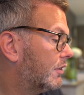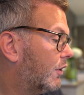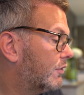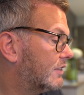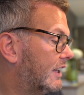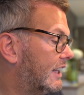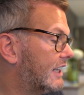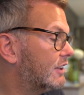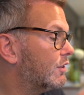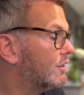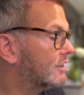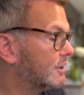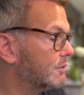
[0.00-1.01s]
Obviously he can
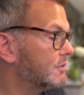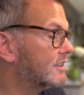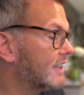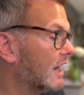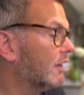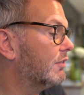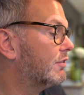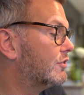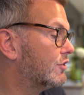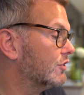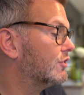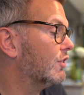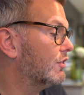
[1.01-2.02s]
do this himself
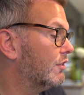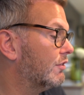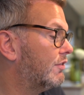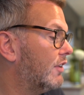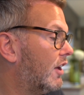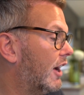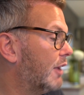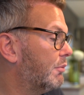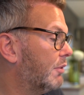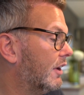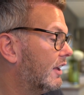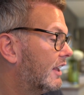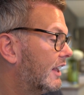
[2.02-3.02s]
just on the fly,
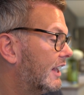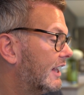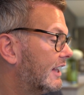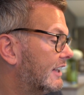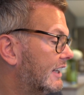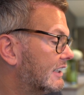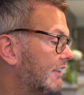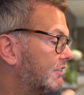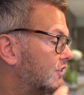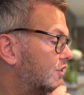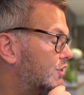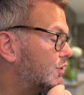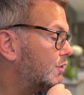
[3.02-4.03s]
but he's having
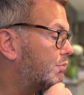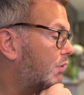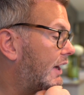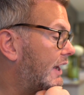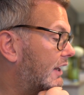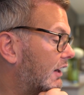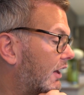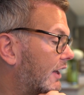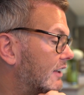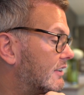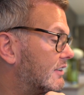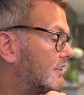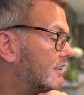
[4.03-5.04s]
two brake
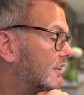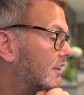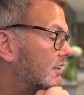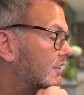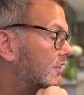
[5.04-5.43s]
lights.